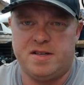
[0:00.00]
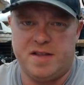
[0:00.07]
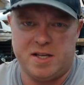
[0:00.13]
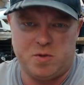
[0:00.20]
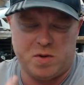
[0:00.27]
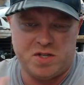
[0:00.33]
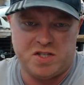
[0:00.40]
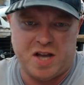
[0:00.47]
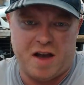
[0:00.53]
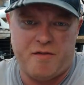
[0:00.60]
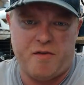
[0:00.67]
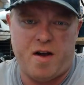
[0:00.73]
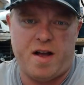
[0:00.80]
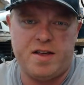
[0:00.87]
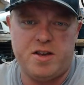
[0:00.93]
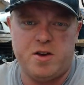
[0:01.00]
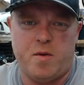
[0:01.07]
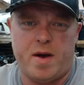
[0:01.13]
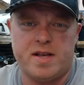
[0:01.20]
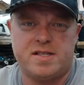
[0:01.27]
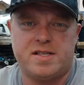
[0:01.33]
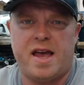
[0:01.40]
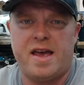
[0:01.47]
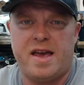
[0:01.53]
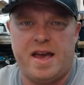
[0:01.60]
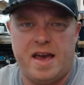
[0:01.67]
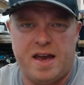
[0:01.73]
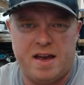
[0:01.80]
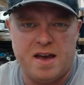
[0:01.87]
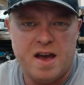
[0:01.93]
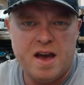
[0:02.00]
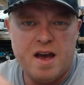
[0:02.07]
and this was Chevron USA Inc.